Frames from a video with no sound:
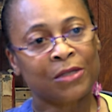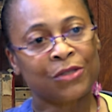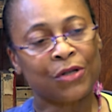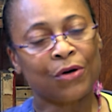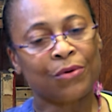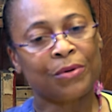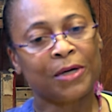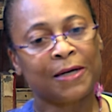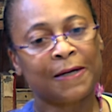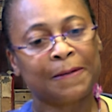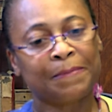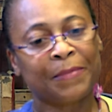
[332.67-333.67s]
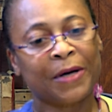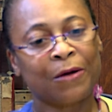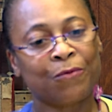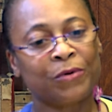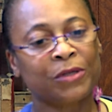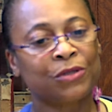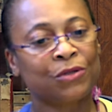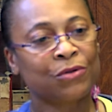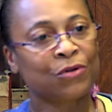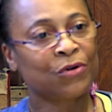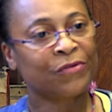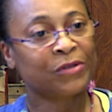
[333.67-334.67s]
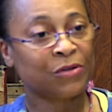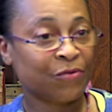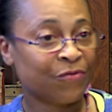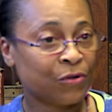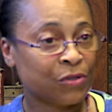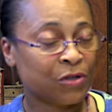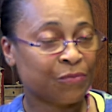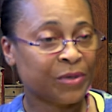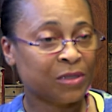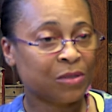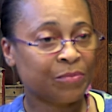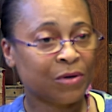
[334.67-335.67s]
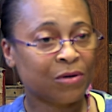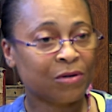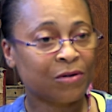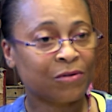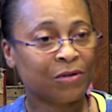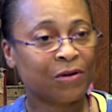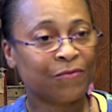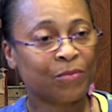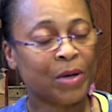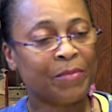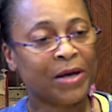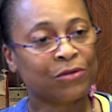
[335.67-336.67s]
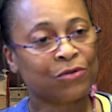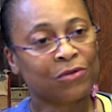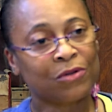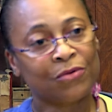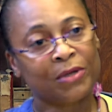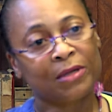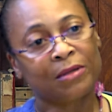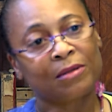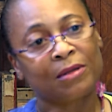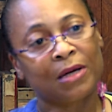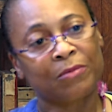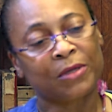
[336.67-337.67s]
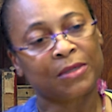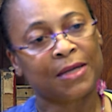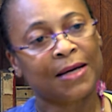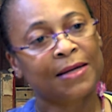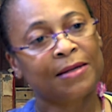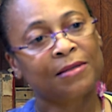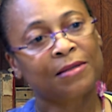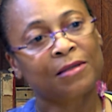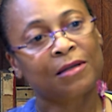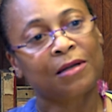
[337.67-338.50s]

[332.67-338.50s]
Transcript: So um, I went to the University of Pittsburgh uh, for my master's degree in library science.